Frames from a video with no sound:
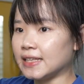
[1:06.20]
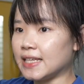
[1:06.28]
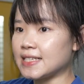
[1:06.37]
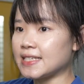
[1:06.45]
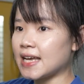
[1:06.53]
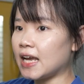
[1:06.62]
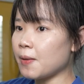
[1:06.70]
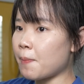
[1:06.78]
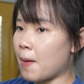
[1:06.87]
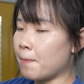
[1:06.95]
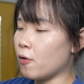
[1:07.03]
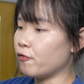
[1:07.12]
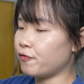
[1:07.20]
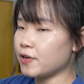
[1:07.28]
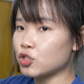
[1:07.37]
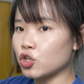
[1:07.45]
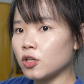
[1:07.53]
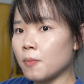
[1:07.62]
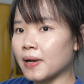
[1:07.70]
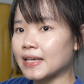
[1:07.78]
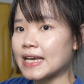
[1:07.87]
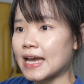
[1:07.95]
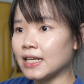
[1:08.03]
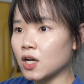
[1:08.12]
Designed by professional
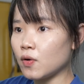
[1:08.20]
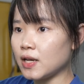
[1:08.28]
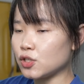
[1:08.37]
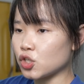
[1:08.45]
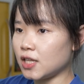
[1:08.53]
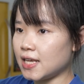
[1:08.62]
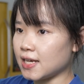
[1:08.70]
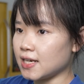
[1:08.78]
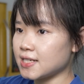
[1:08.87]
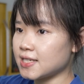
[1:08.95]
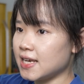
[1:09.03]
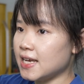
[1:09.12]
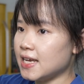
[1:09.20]
mechanical engineers,